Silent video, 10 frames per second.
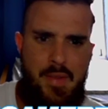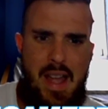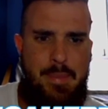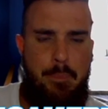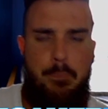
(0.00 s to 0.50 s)

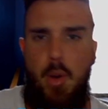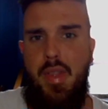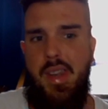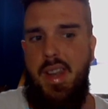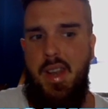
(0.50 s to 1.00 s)
That's
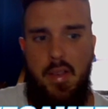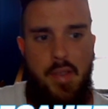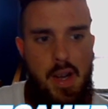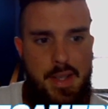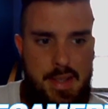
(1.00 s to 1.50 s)
more than
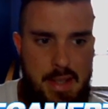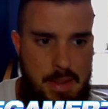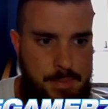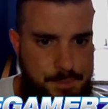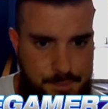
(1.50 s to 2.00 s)
enough,
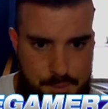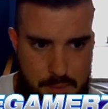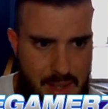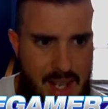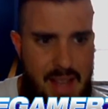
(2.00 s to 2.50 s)
honestly.
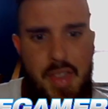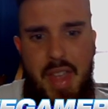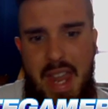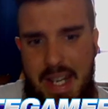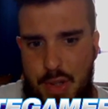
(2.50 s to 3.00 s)
And
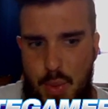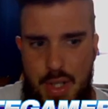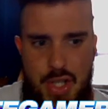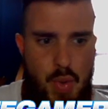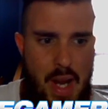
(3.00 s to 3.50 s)
then the
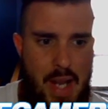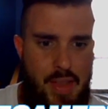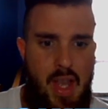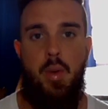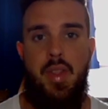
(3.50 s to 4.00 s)
83
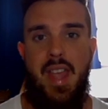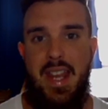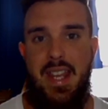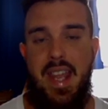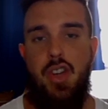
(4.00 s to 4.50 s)
strength with the
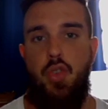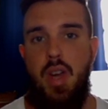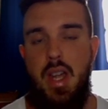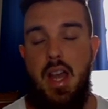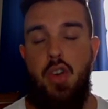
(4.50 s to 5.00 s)
88
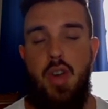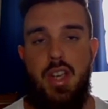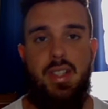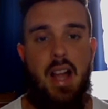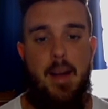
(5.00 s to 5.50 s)

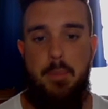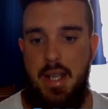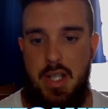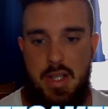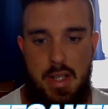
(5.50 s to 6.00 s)
aggression
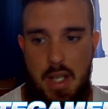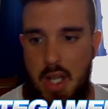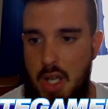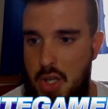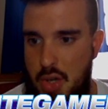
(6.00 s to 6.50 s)
combination,
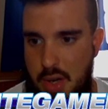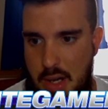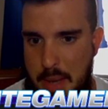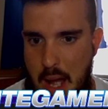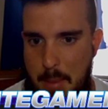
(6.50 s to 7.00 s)
you're
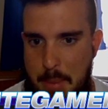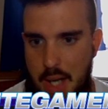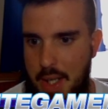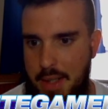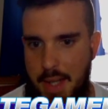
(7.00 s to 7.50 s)
going to be
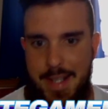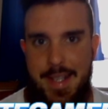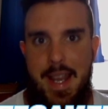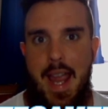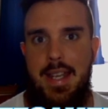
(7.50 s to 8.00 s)
outbodying like
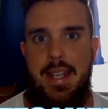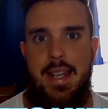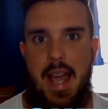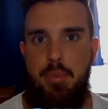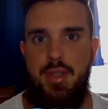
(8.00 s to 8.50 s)

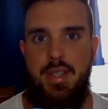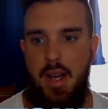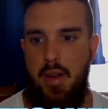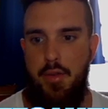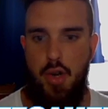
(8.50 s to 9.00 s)

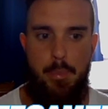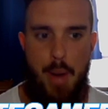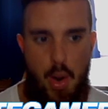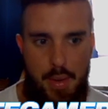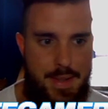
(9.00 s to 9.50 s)
99% of your
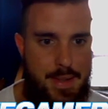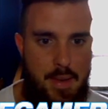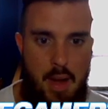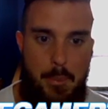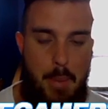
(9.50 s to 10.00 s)

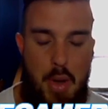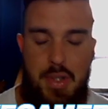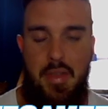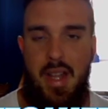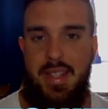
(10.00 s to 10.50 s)
opponents.
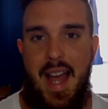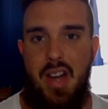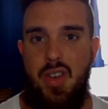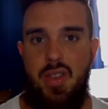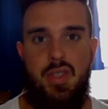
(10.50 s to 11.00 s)
Most of the
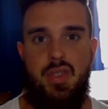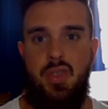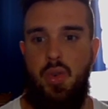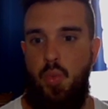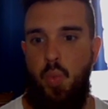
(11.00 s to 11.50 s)

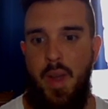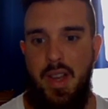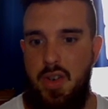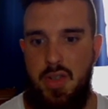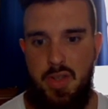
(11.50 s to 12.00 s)
attackers or
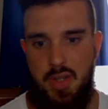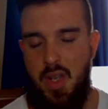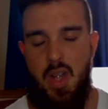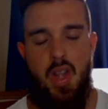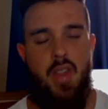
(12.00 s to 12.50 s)
wingers
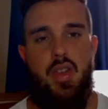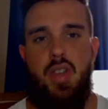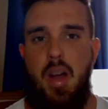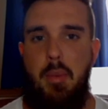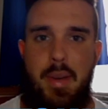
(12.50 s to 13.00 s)
that
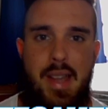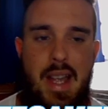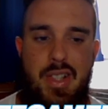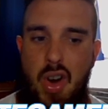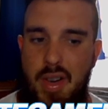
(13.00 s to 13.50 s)
you come up
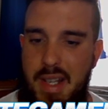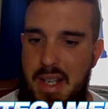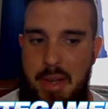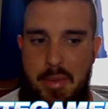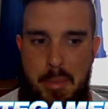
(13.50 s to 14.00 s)
against aren't going
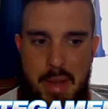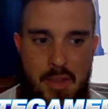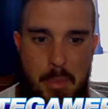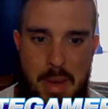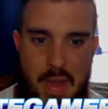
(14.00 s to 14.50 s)
to be
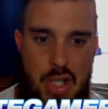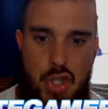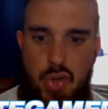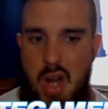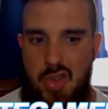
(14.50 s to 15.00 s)
even be that
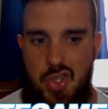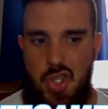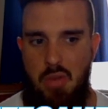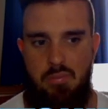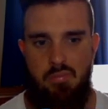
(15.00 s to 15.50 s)
strong.
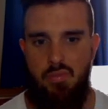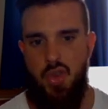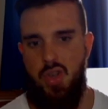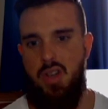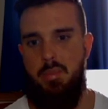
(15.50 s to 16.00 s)
So
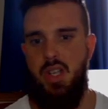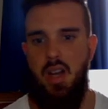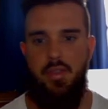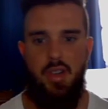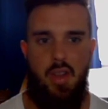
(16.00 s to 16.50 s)
you're going to be
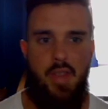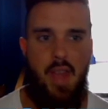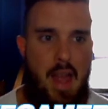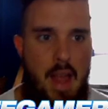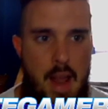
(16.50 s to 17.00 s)
covered on
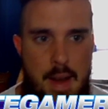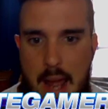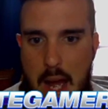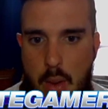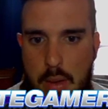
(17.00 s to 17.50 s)
that.
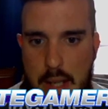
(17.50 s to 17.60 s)
Now,